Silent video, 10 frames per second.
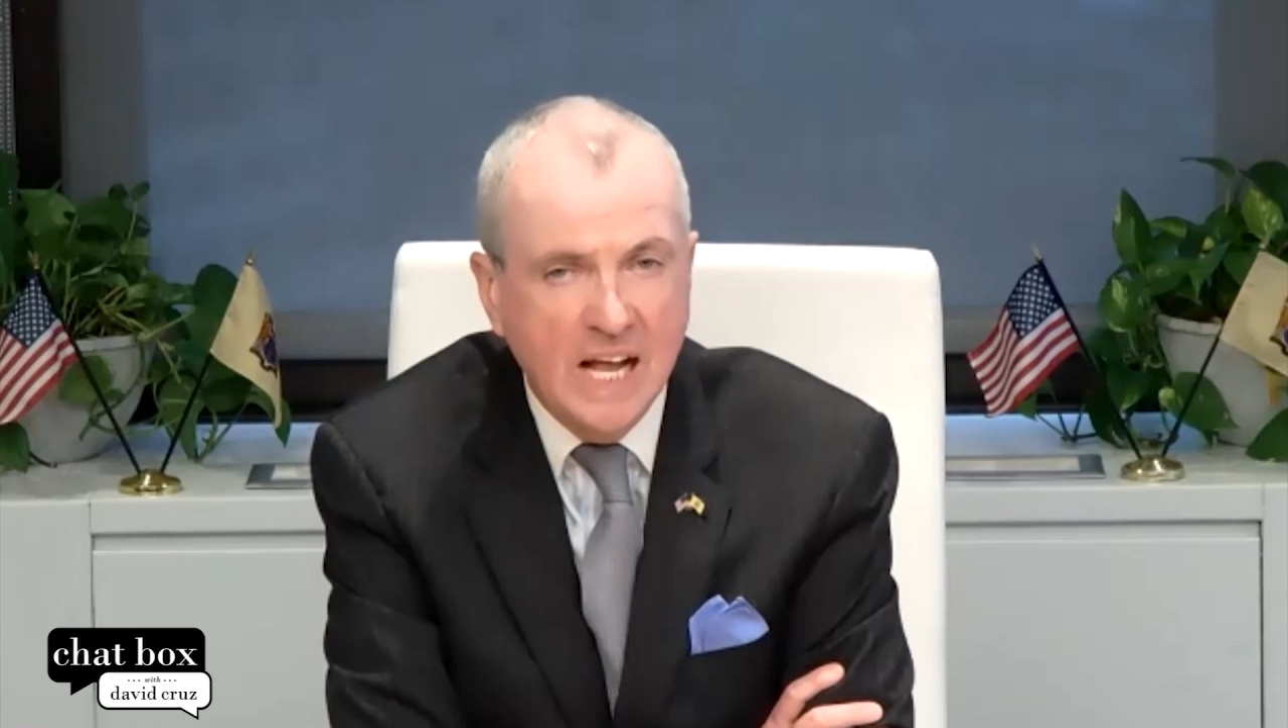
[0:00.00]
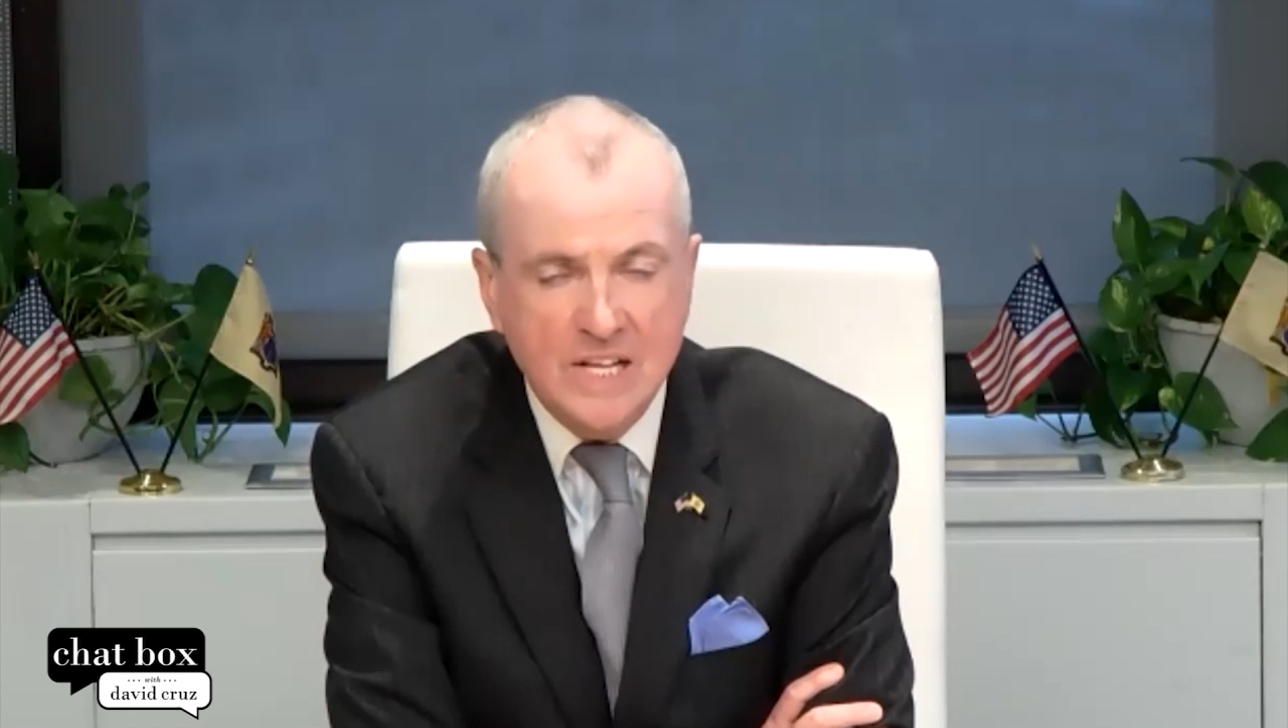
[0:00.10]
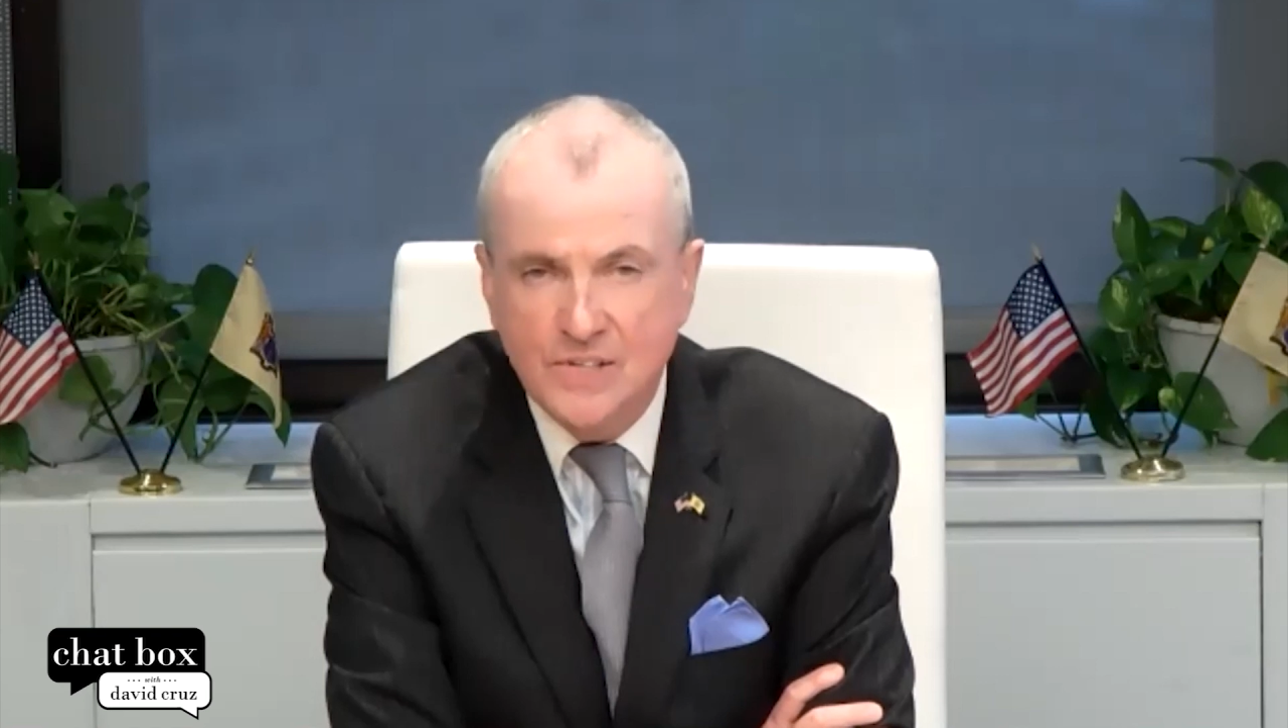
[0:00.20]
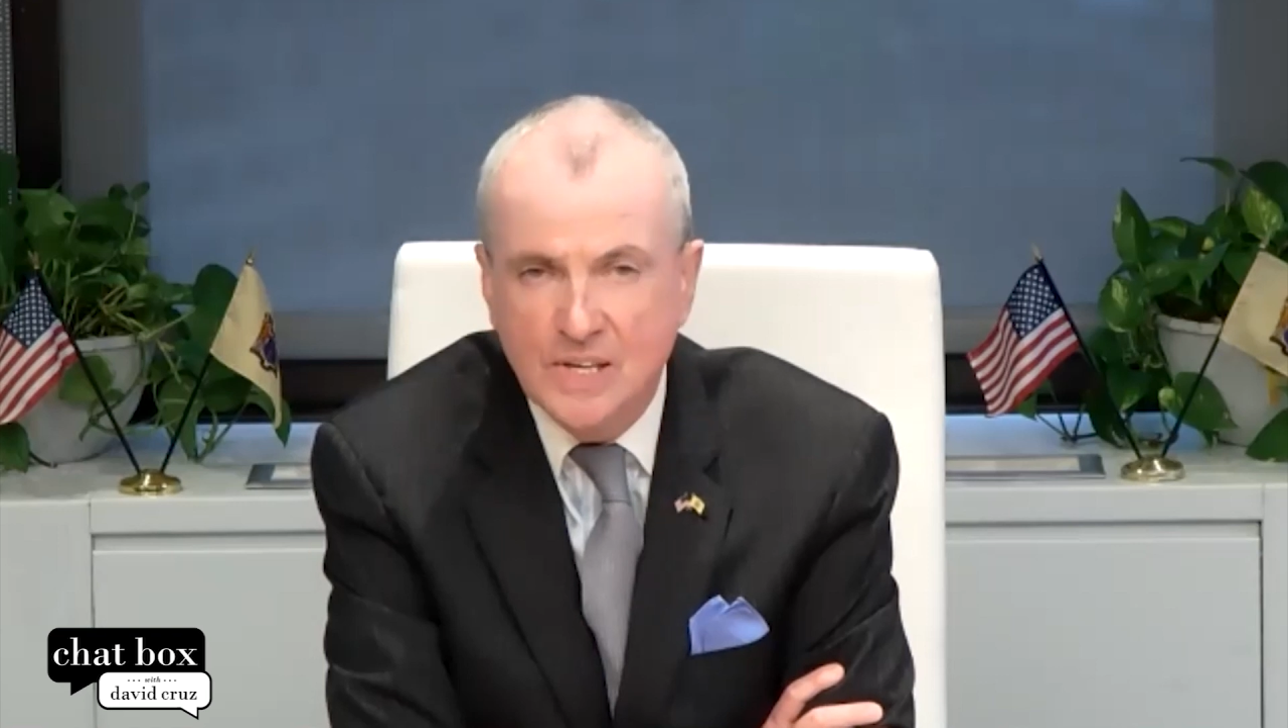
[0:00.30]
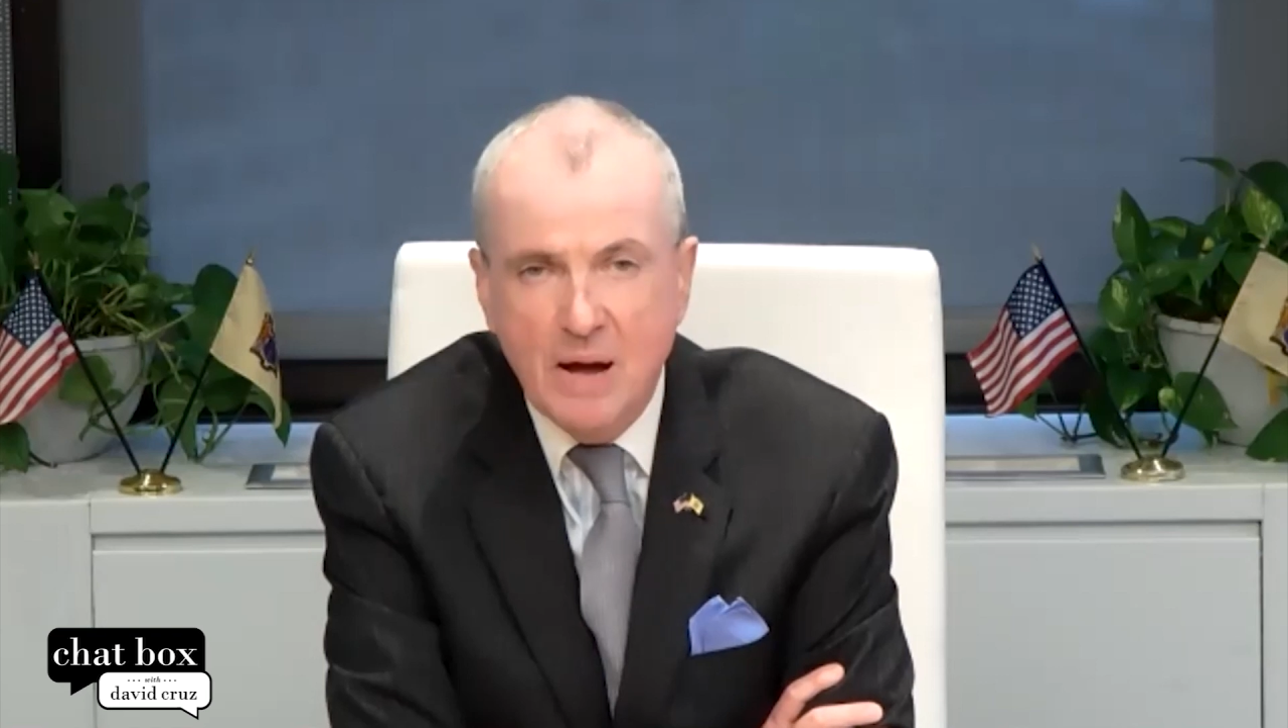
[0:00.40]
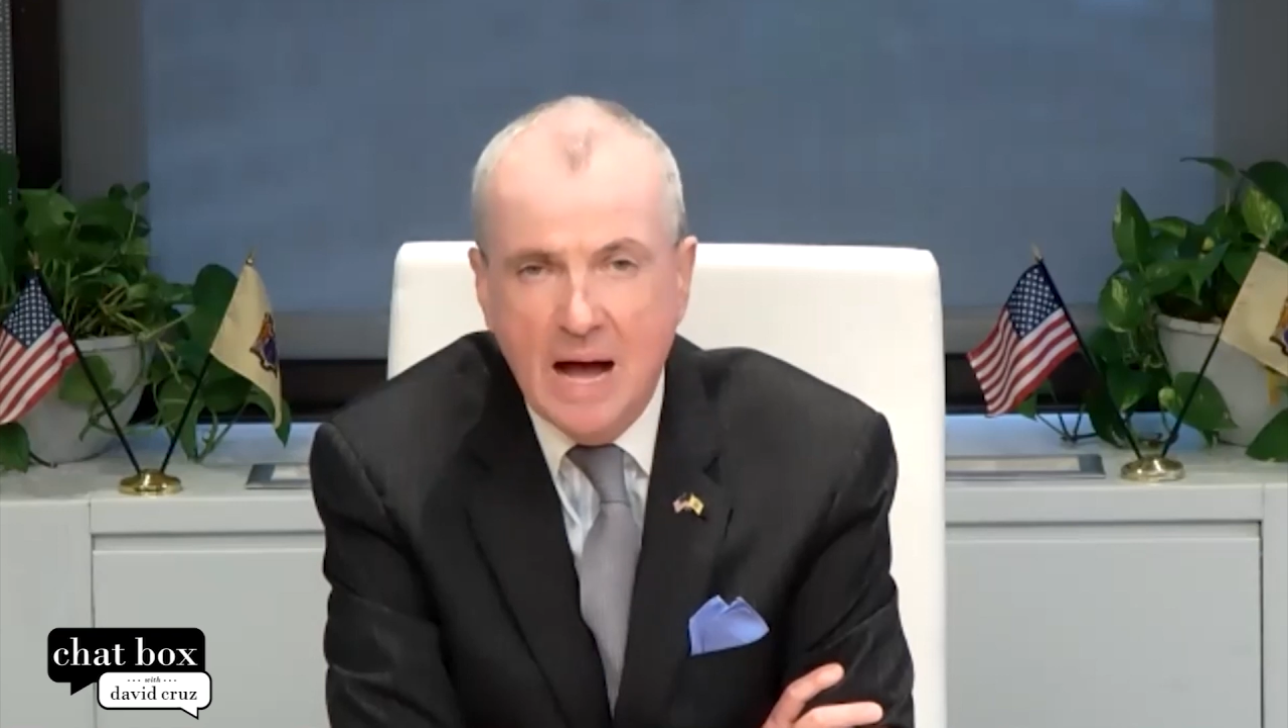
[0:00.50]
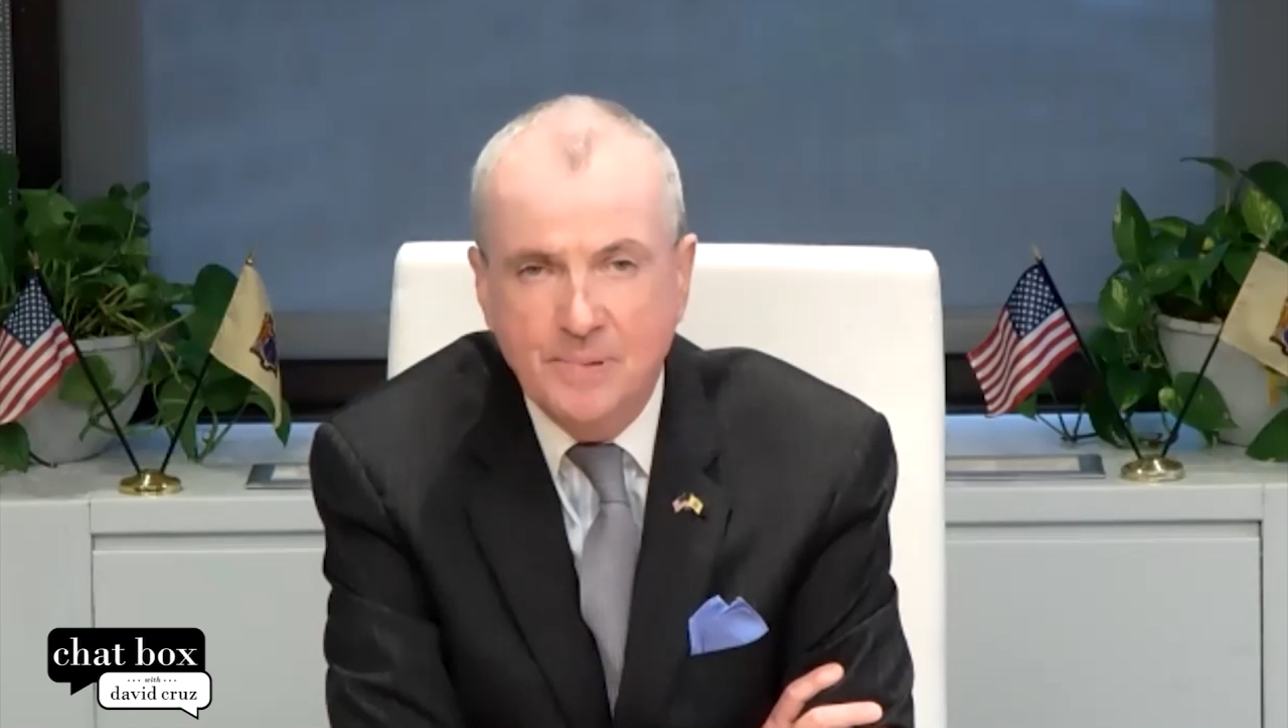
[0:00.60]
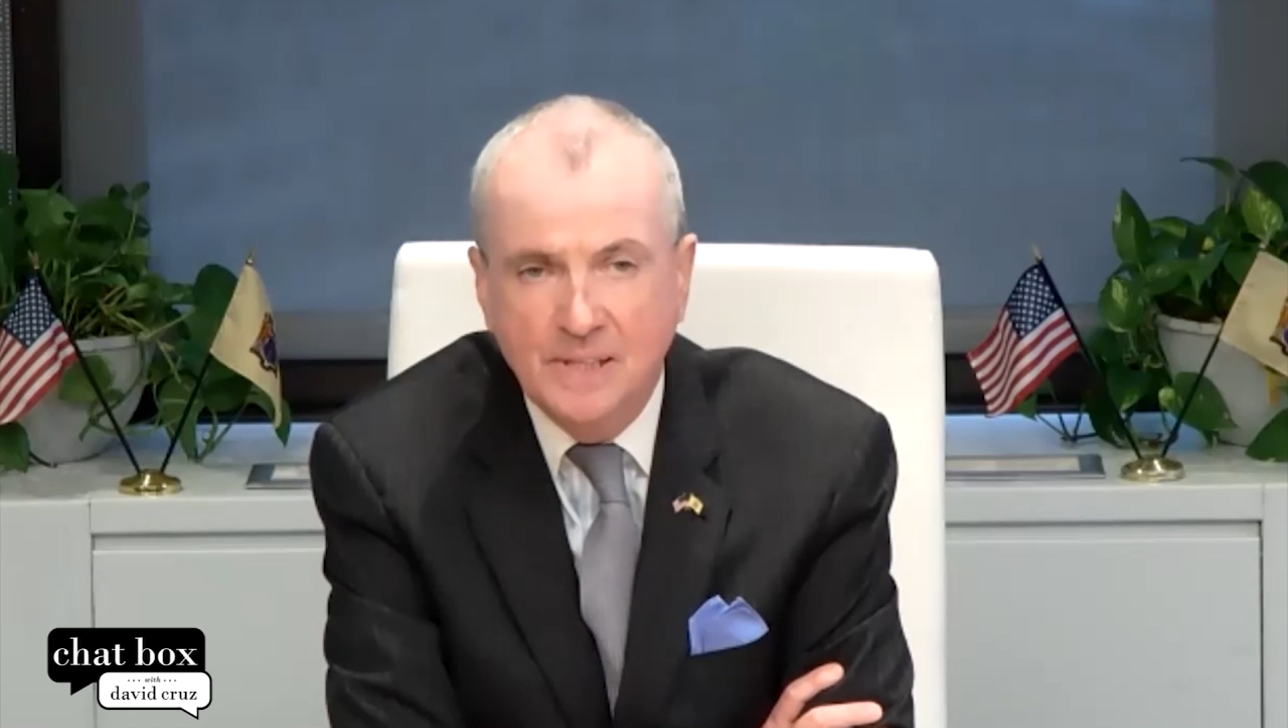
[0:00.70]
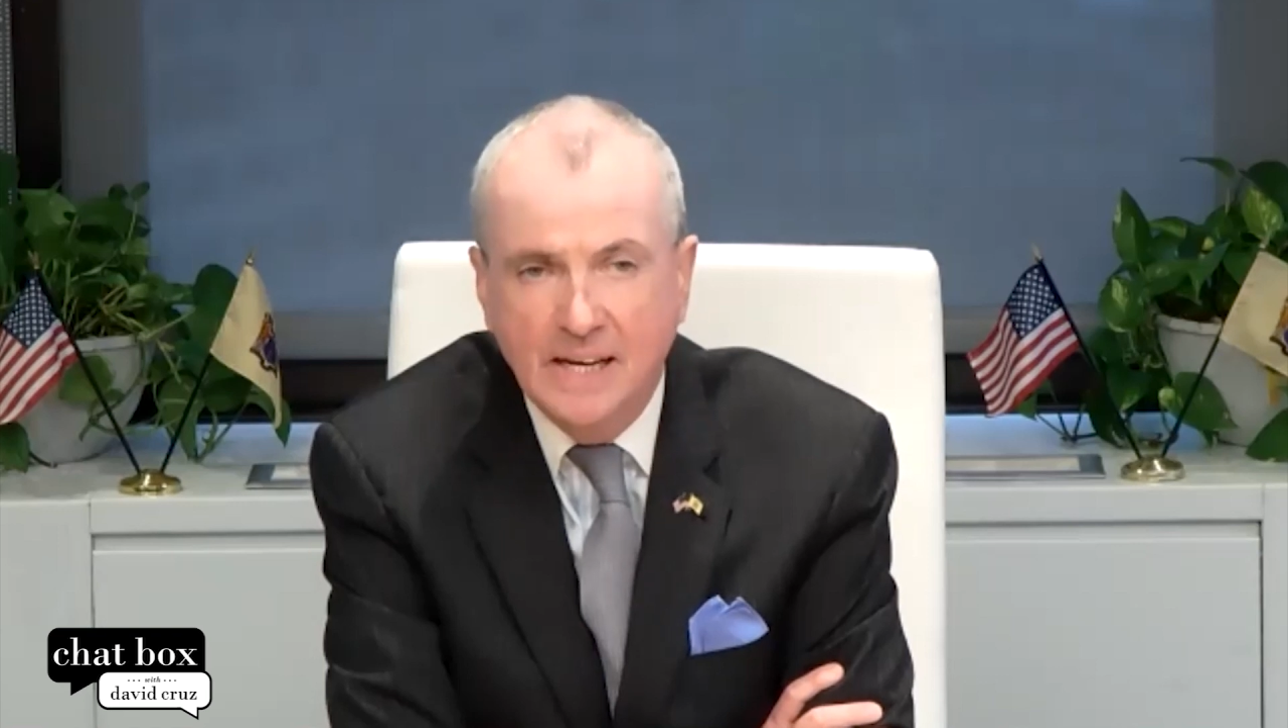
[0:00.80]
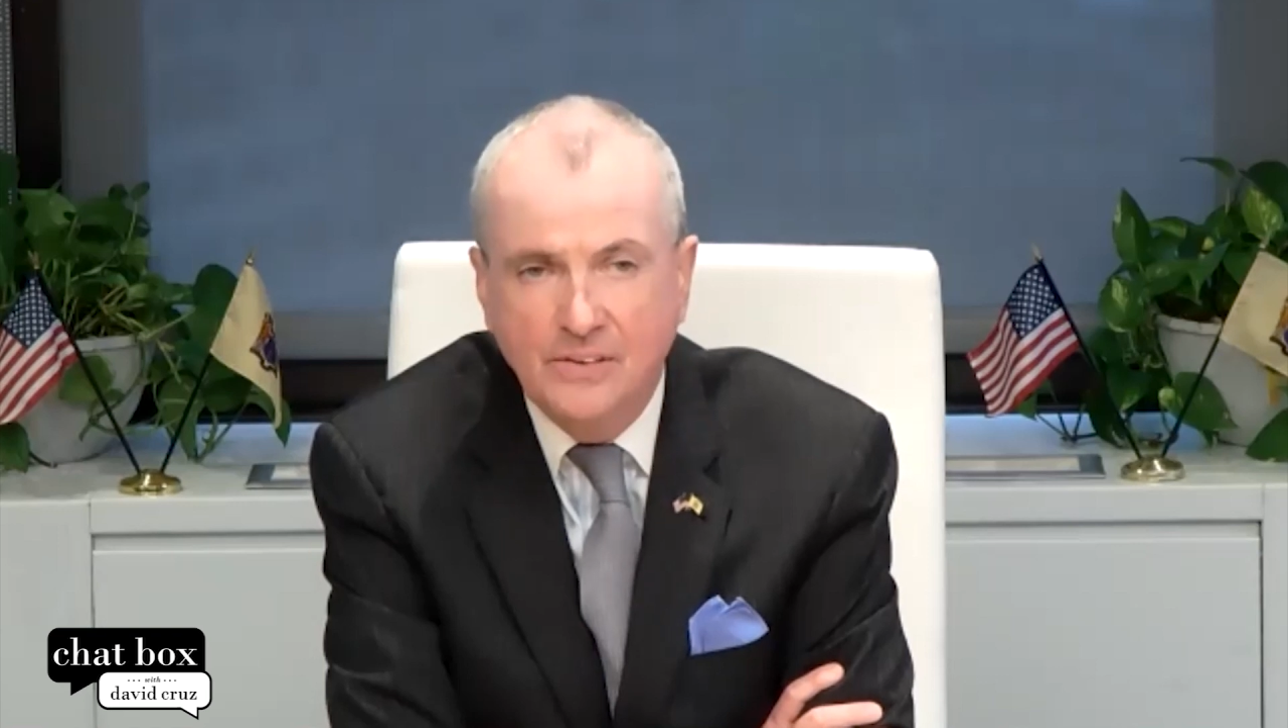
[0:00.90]
densely
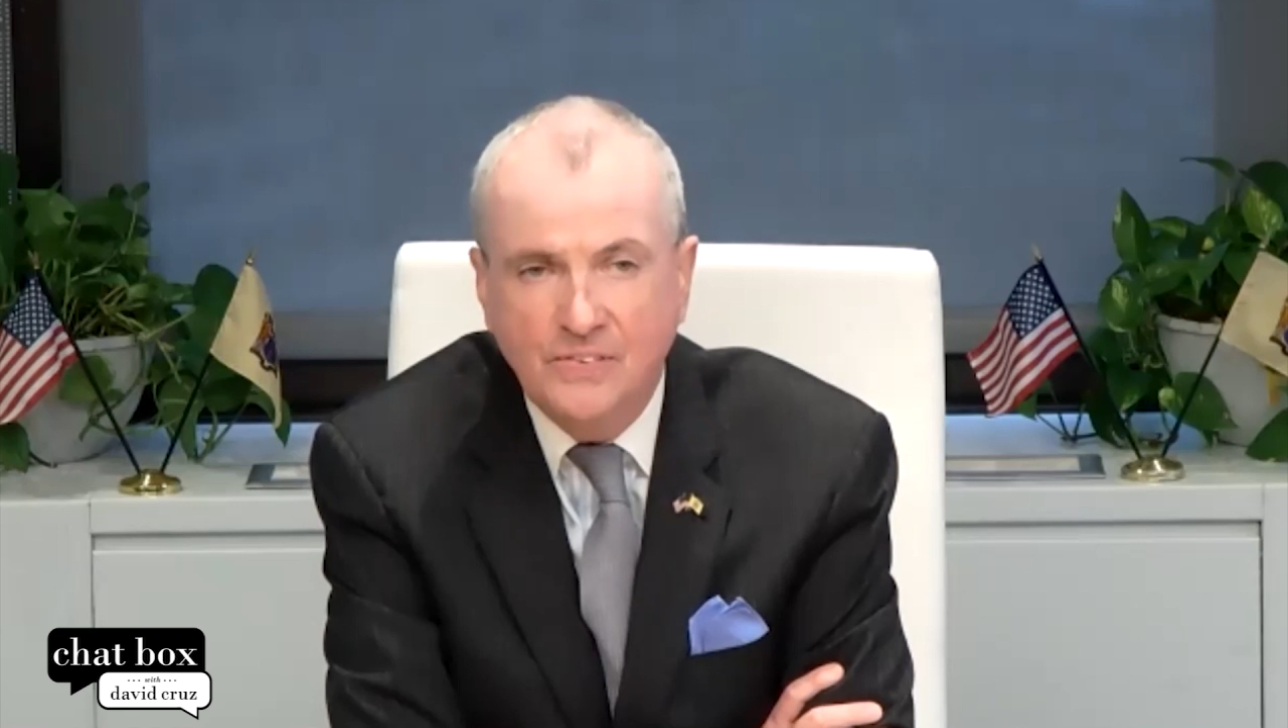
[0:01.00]
populated